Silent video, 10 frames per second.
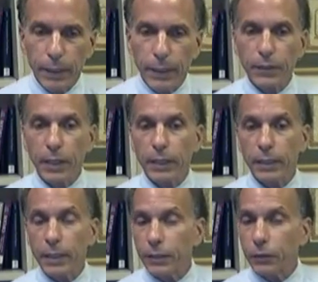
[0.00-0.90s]
Next,
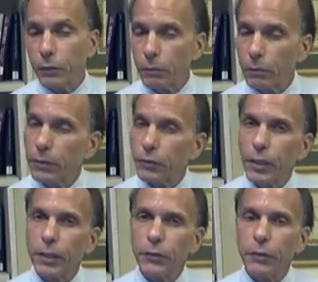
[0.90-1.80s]
I'd like to
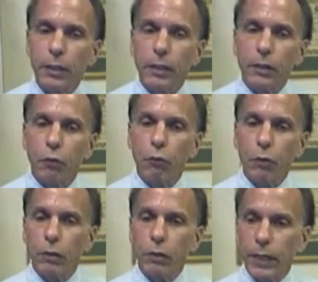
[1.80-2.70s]
discuss the
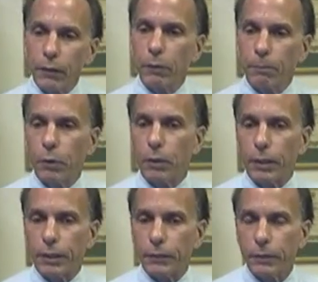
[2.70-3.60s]
role of
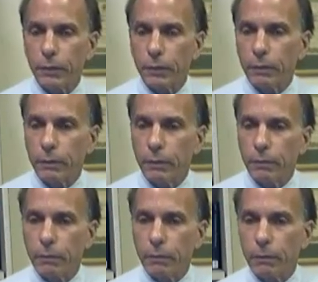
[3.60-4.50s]
Equipoise
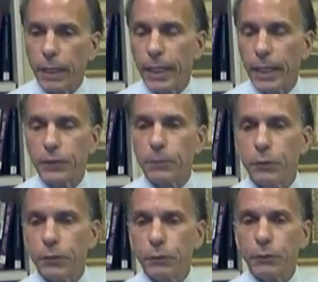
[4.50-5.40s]
that has
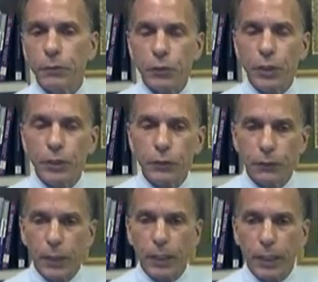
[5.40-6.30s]
been used to
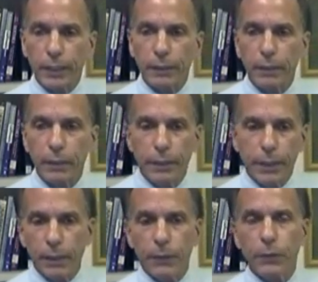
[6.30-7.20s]
justify
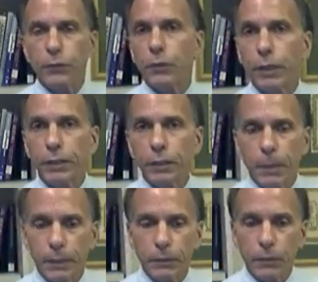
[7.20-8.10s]
the ethics of
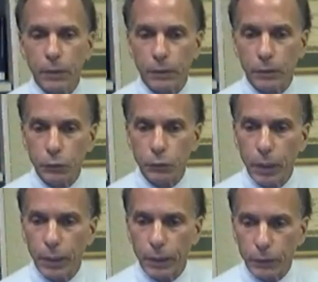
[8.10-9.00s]
randomized clinical
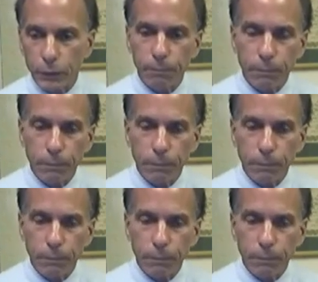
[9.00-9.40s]
trials.